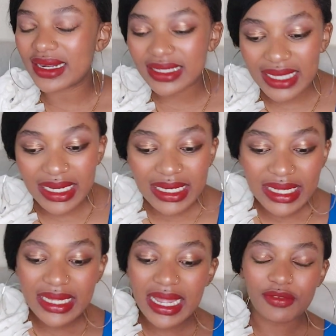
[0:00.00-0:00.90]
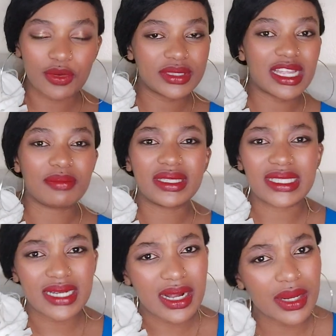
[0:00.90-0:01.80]
Recently, of course, I've been
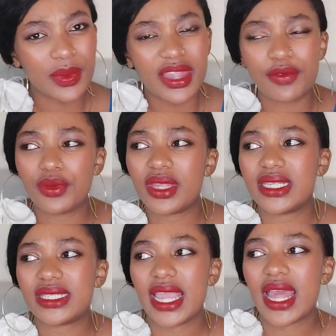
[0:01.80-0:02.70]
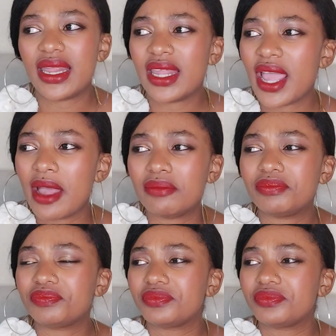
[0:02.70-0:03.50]
struggling with a few things here and there.